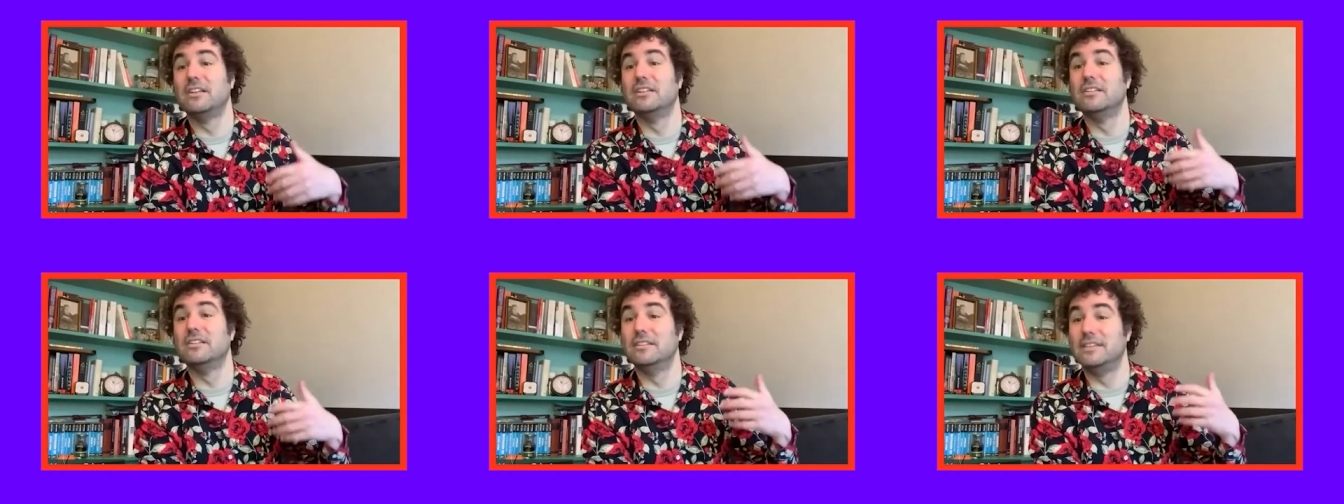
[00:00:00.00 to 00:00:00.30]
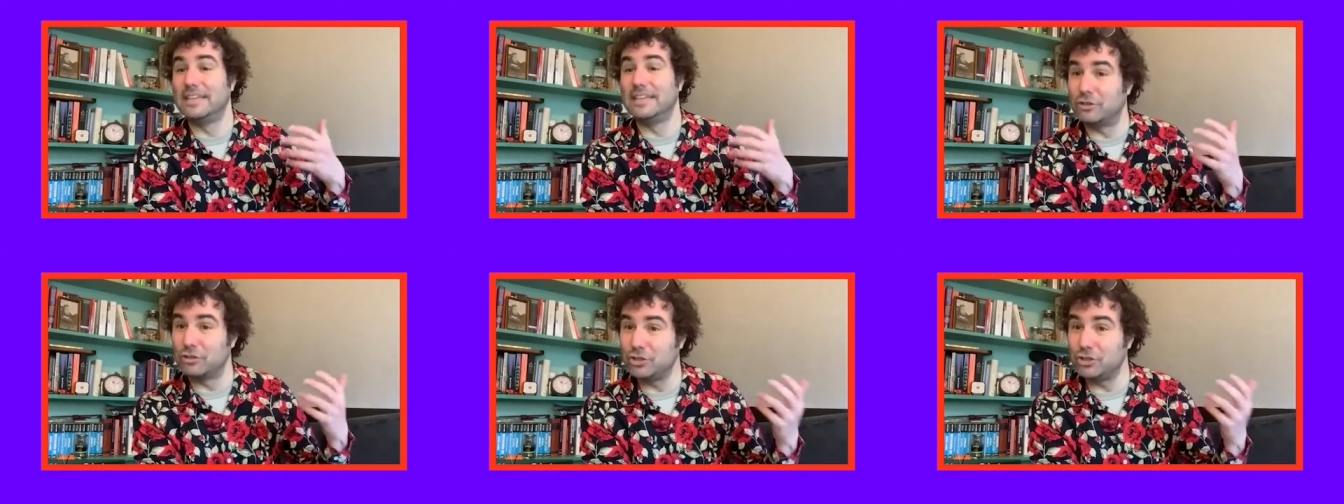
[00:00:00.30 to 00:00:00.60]

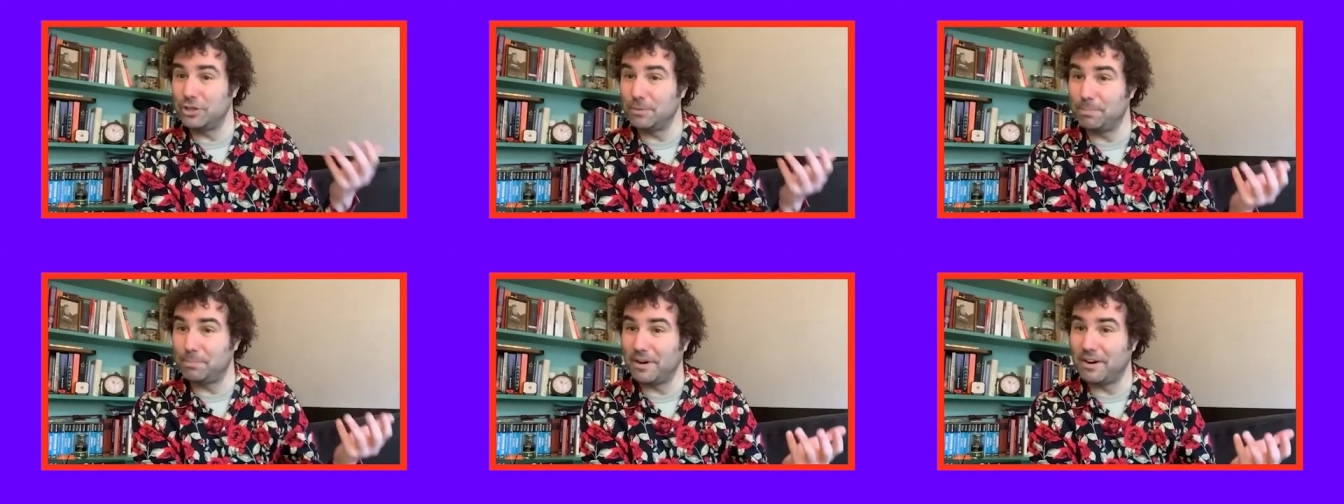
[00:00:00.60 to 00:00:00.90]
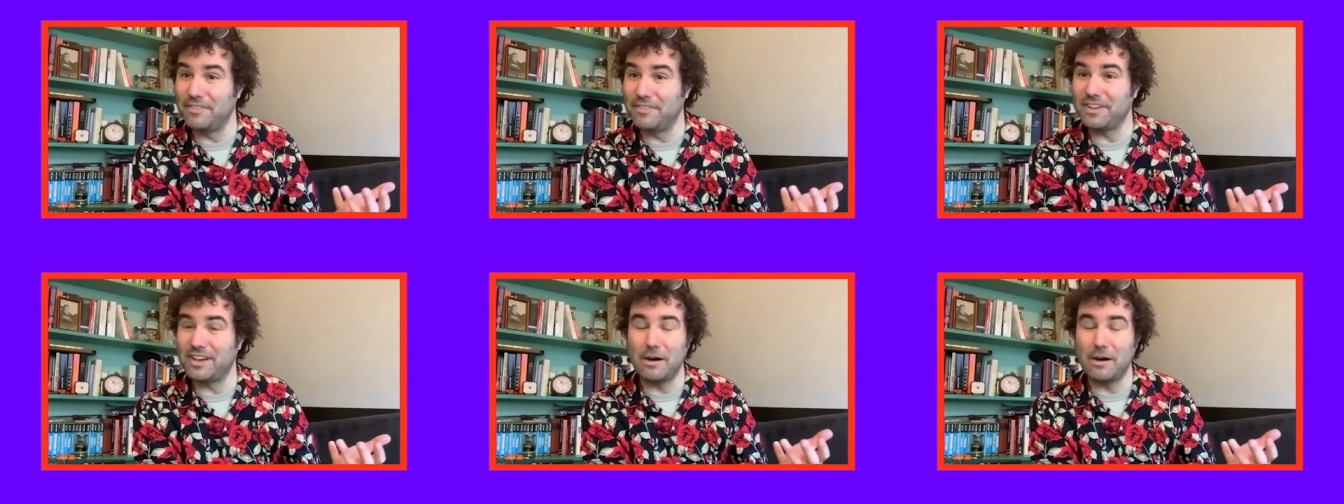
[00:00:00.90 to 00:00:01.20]
leadership
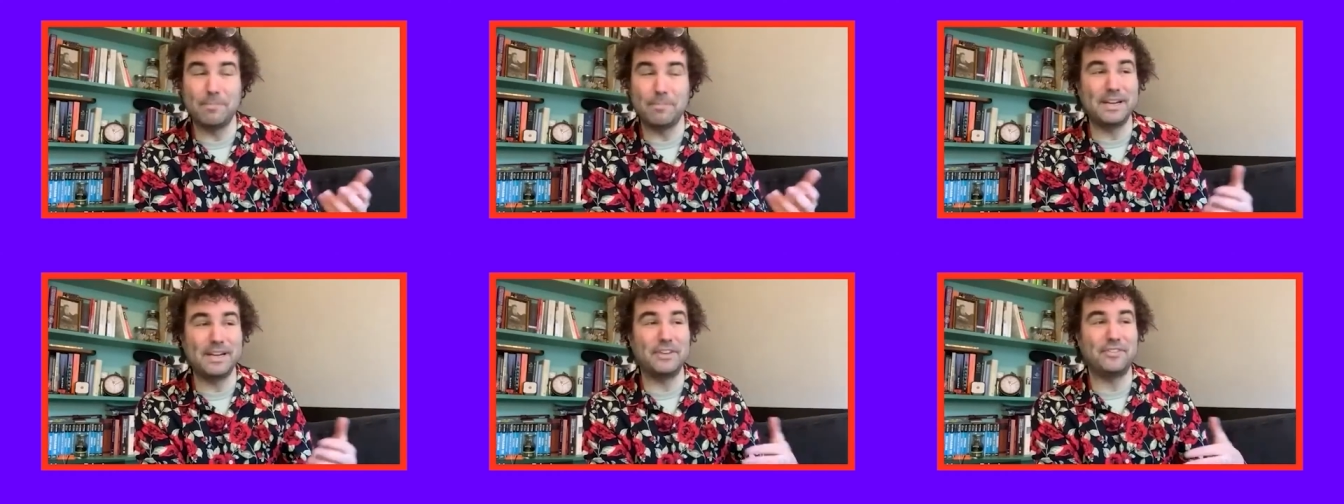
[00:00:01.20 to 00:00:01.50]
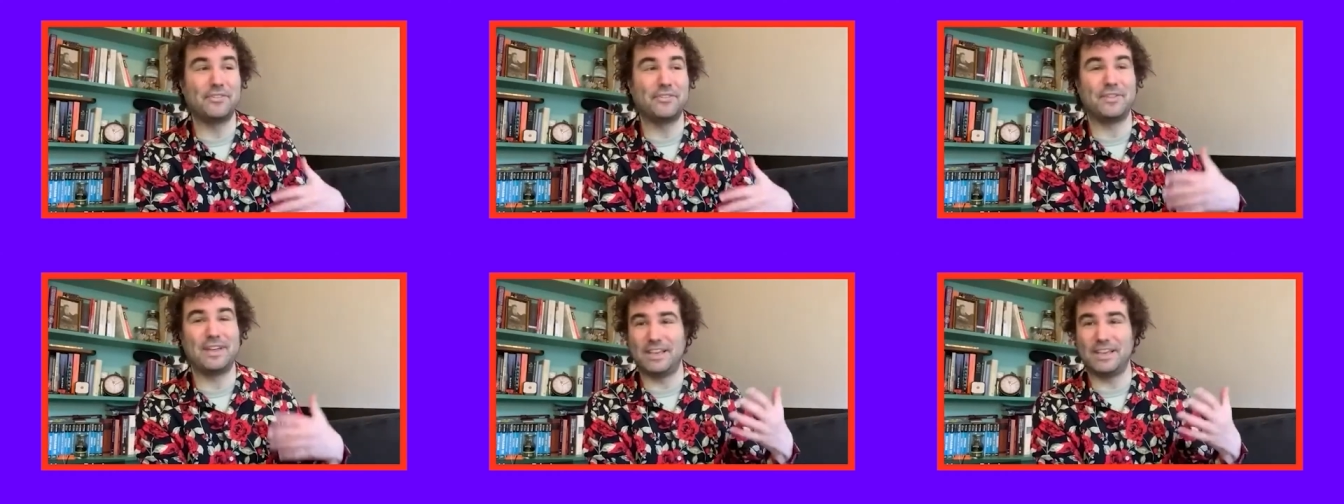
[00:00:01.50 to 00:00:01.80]
of the company
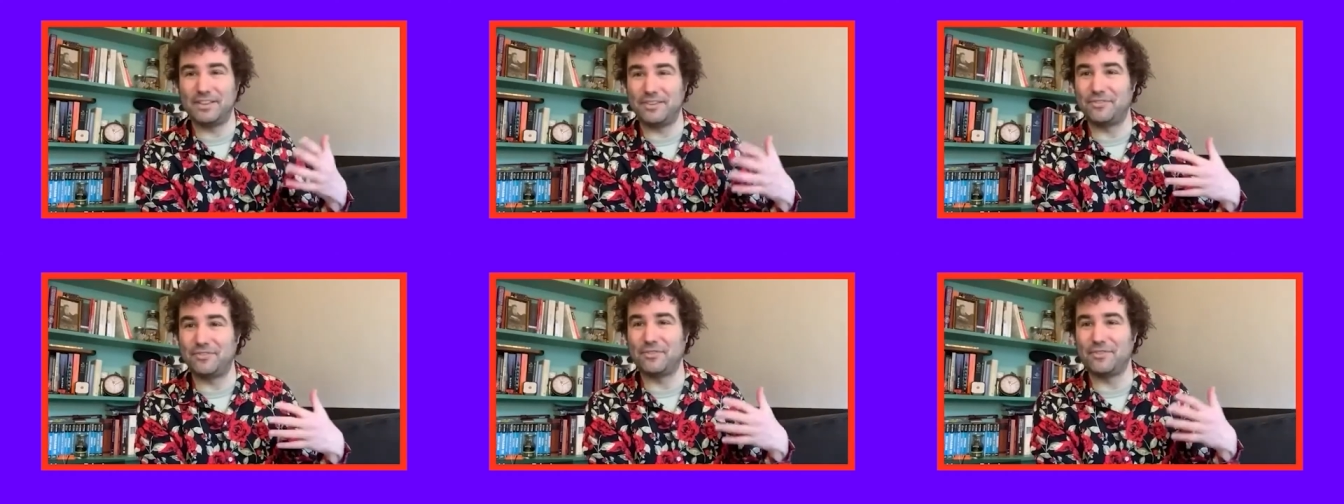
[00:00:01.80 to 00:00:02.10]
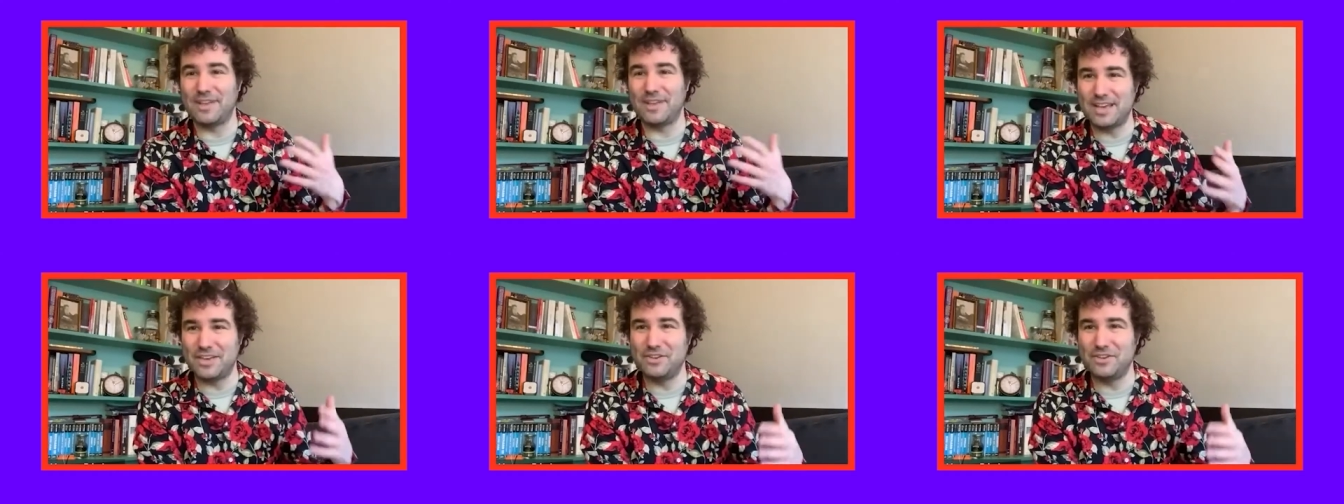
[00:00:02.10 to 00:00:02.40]
so that so
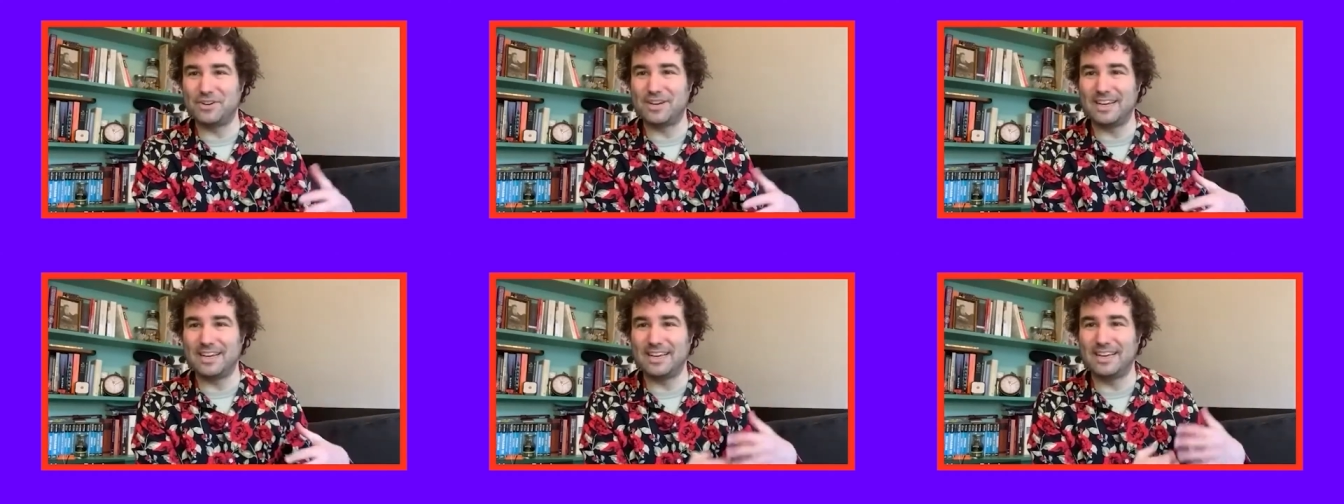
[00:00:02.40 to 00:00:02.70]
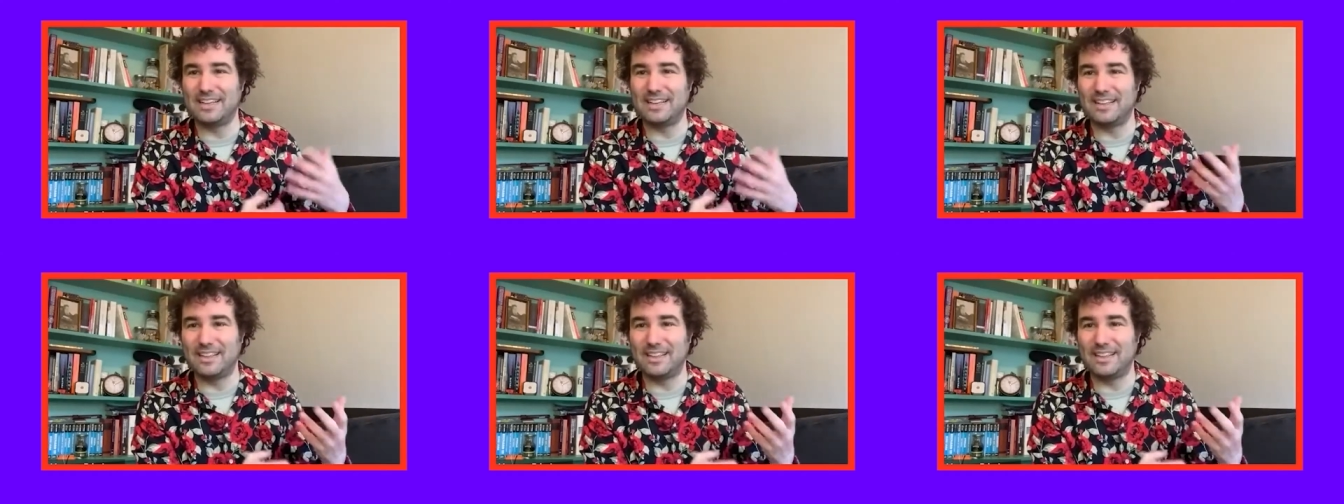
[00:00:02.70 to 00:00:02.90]
that you can